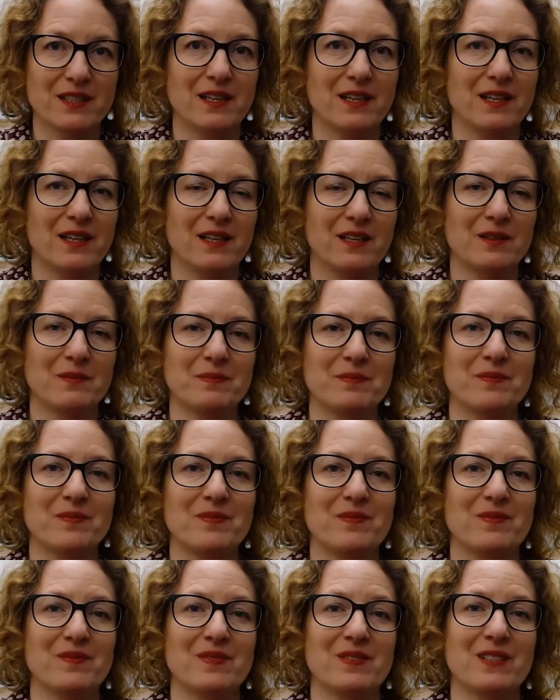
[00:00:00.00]

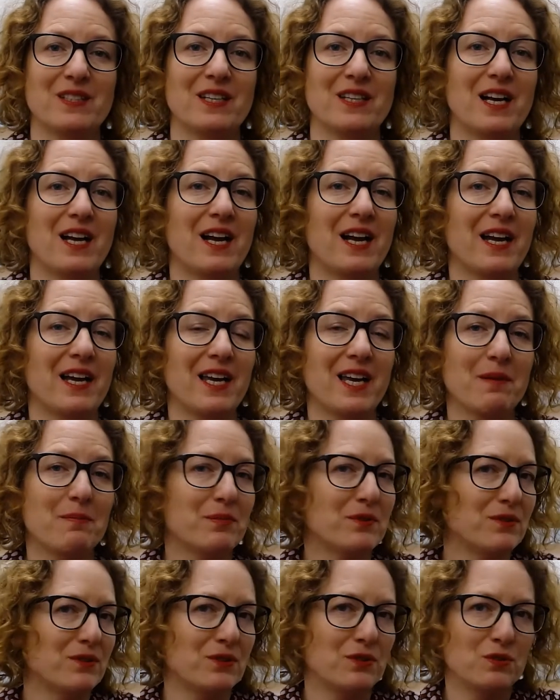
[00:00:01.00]
I
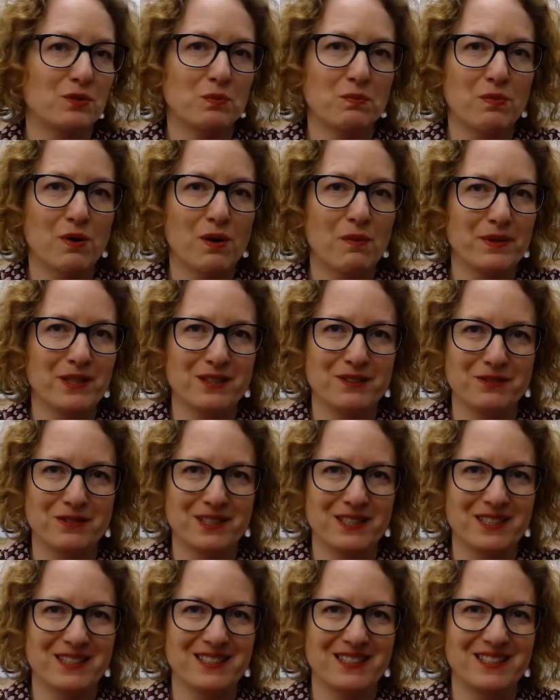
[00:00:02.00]
happened to pop into
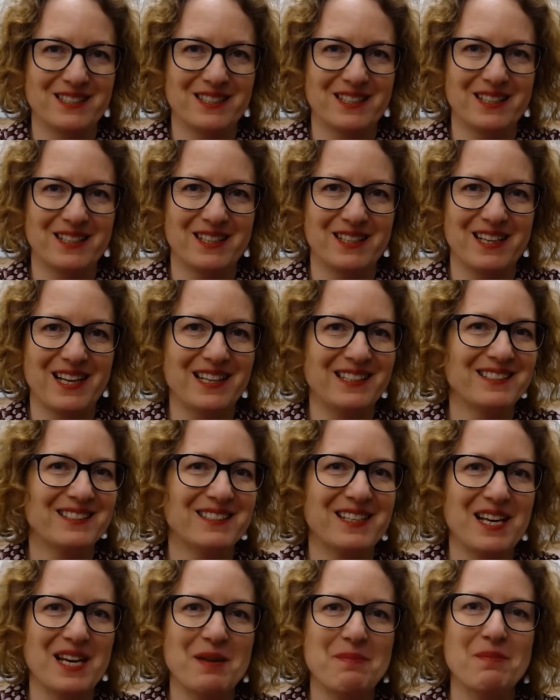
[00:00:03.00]
this
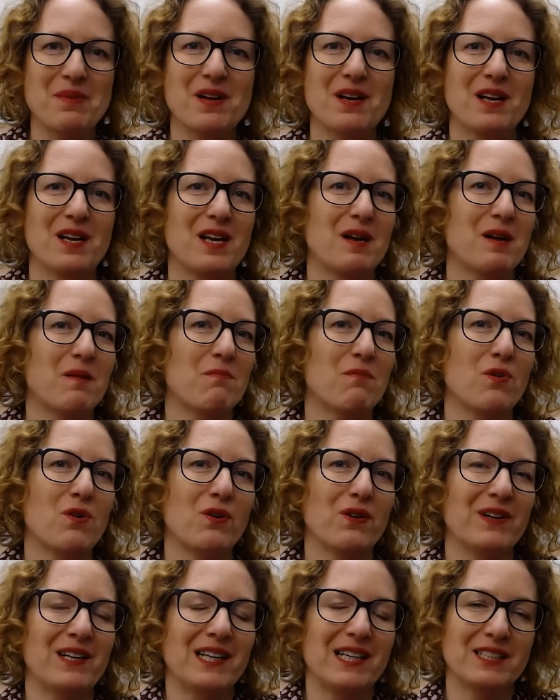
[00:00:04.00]
landscape
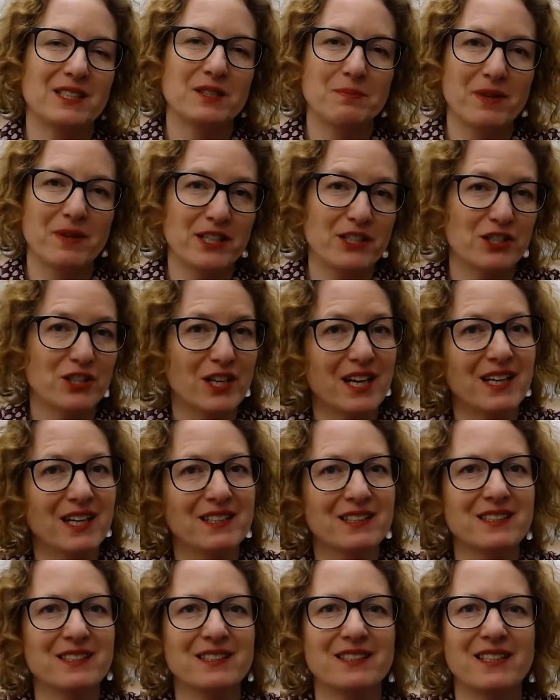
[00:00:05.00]
more or less by
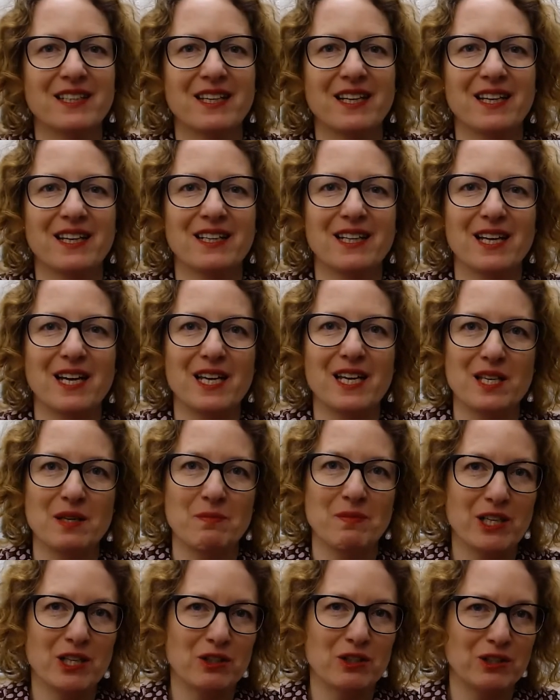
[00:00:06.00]
chance, and I
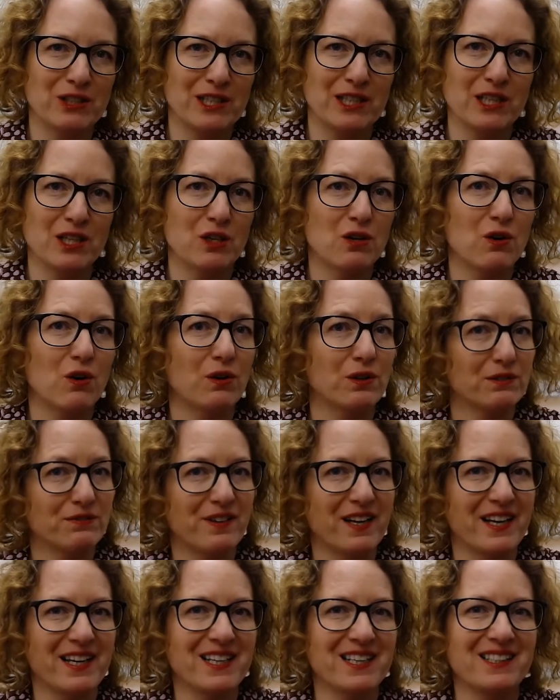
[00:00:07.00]
immediately caught
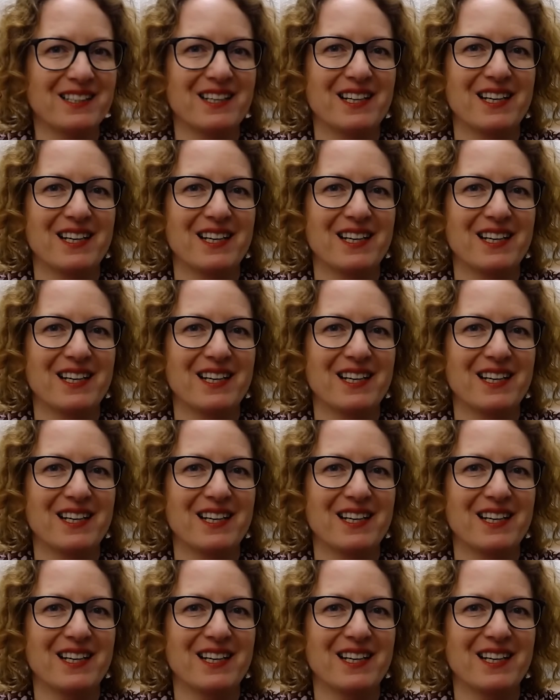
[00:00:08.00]
fire,